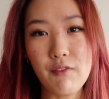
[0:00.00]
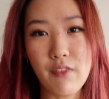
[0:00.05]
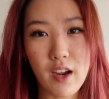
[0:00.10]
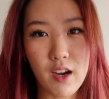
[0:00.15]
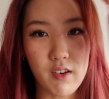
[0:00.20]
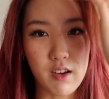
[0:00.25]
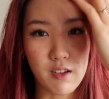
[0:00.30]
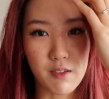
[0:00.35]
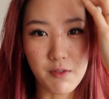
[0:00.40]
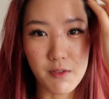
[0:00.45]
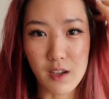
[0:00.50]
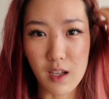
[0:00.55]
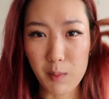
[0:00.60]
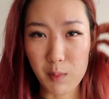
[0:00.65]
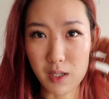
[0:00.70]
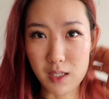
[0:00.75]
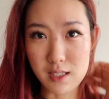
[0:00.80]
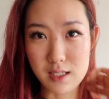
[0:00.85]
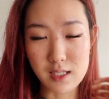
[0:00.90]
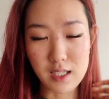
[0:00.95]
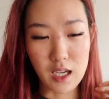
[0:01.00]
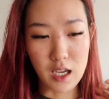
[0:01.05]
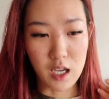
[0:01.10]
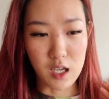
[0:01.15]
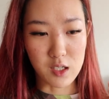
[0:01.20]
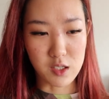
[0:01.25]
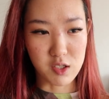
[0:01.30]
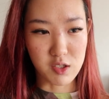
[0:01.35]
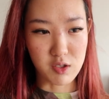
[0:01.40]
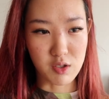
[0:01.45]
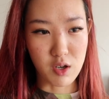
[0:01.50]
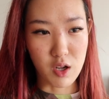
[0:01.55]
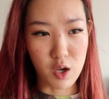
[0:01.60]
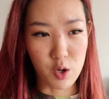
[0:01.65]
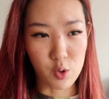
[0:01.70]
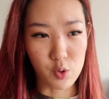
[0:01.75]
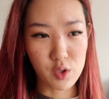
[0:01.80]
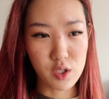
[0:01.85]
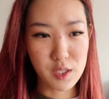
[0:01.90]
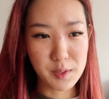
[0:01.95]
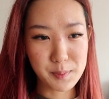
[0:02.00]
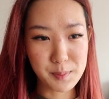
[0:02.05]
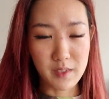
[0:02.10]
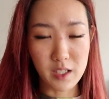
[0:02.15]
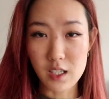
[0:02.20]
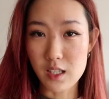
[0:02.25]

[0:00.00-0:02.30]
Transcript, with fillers: very famous and known.